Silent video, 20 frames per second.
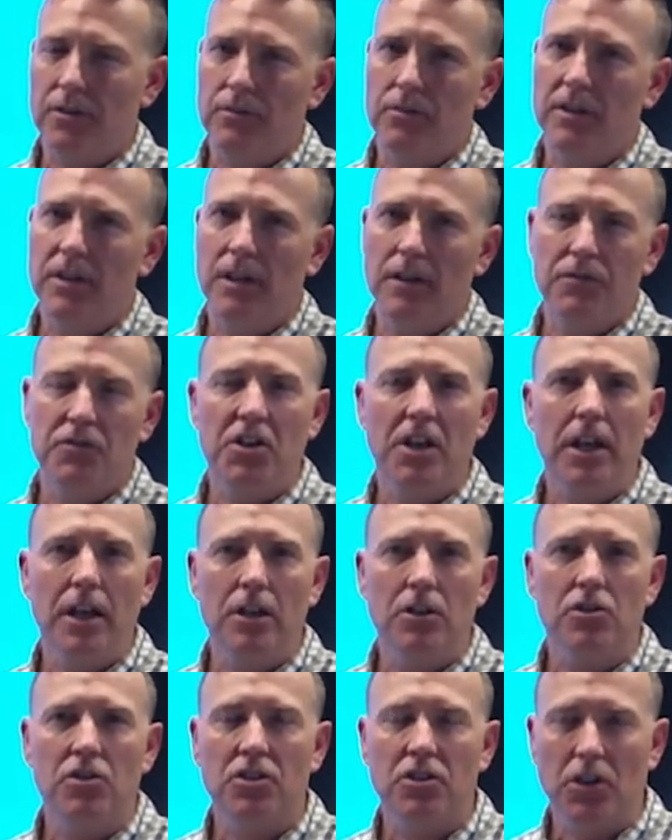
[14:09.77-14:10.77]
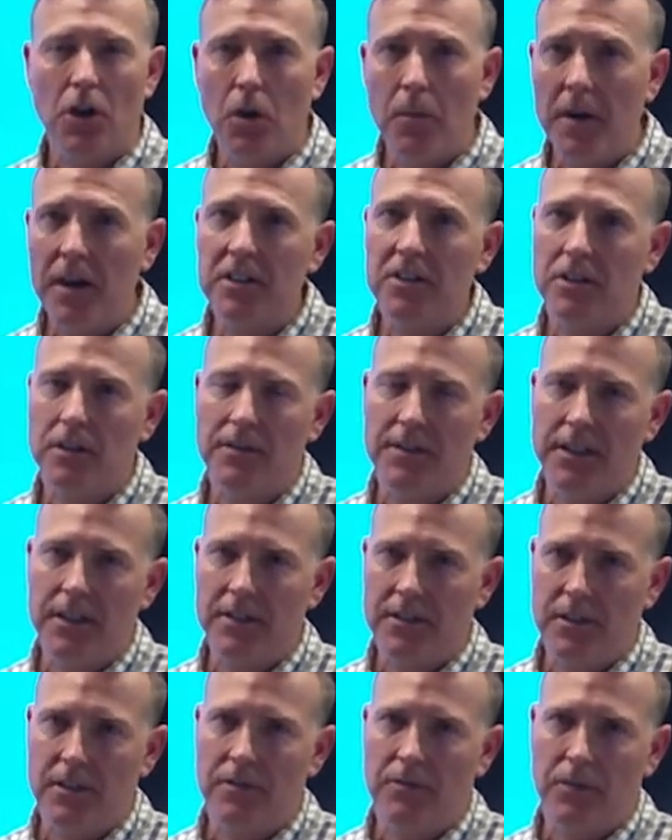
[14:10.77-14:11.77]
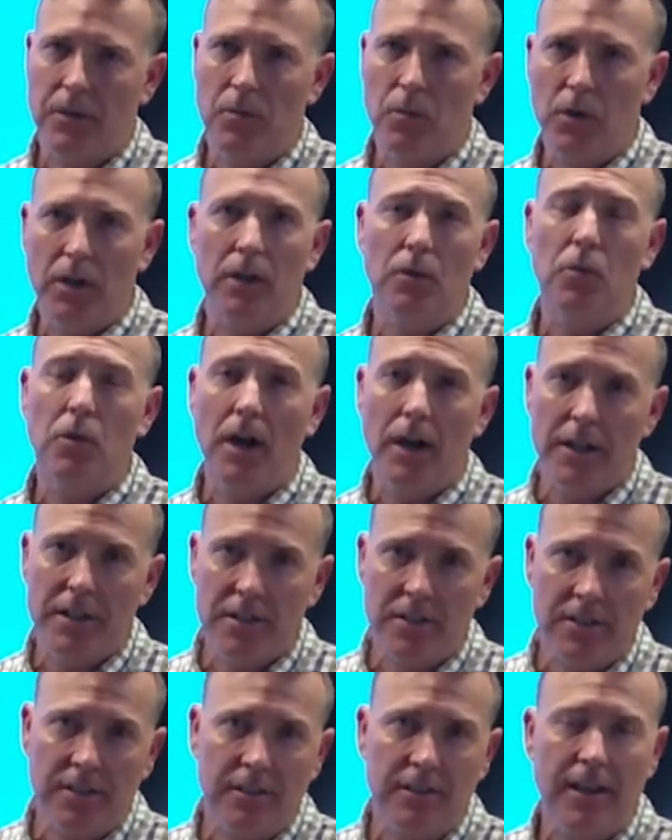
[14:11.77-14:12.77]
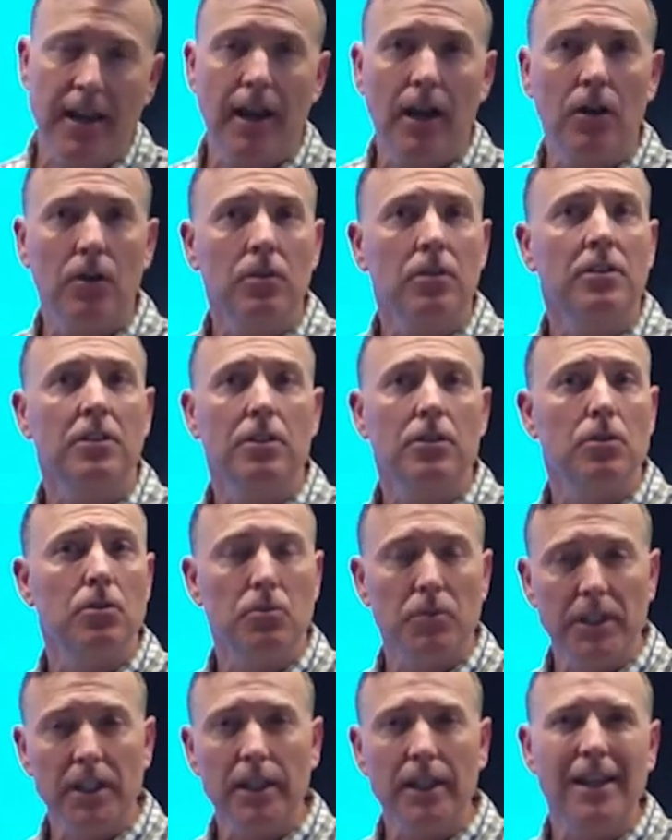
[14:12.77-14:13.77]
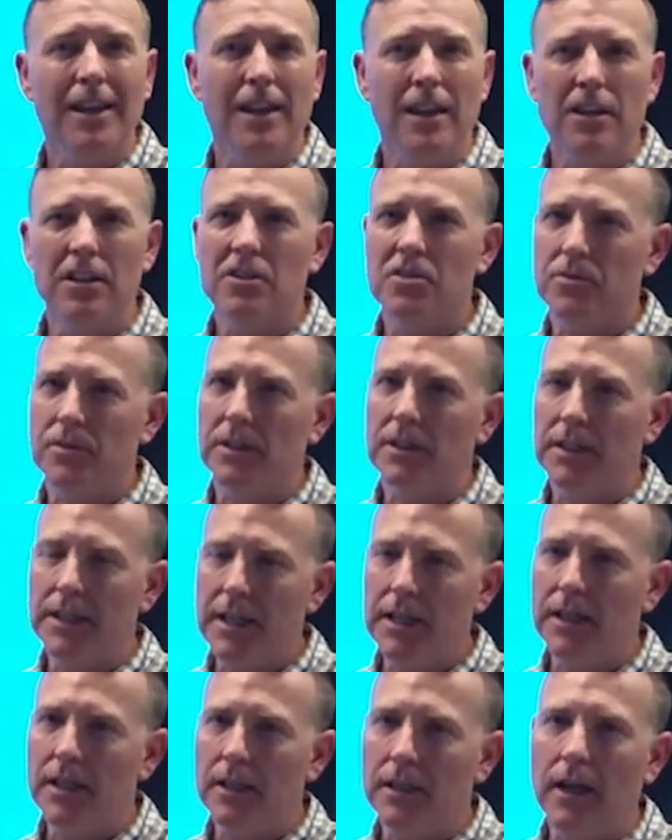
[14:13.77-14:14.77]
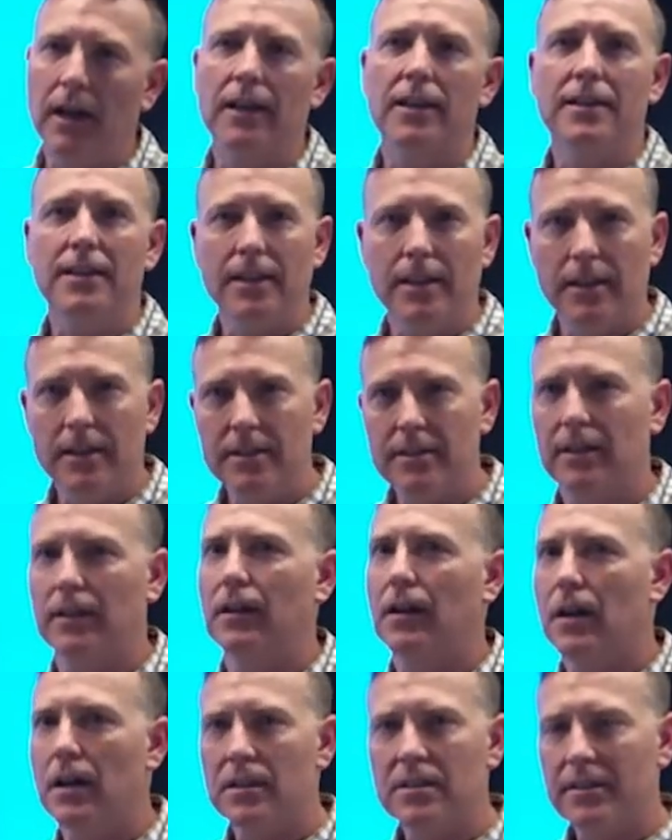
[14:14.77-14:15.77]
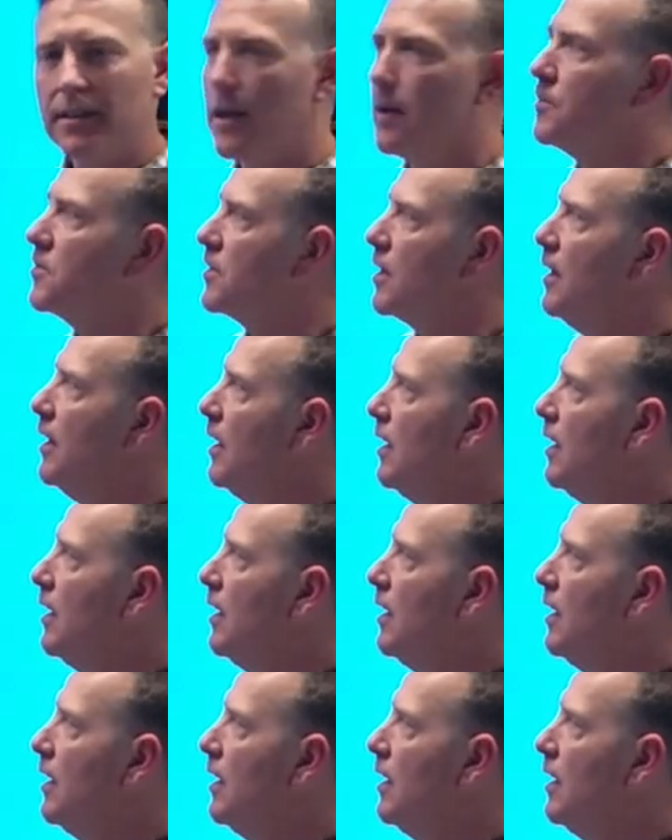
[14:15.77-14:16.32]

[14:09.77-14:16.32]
We have changed so much of this from what it was now to really industry-leading ideas and concepts,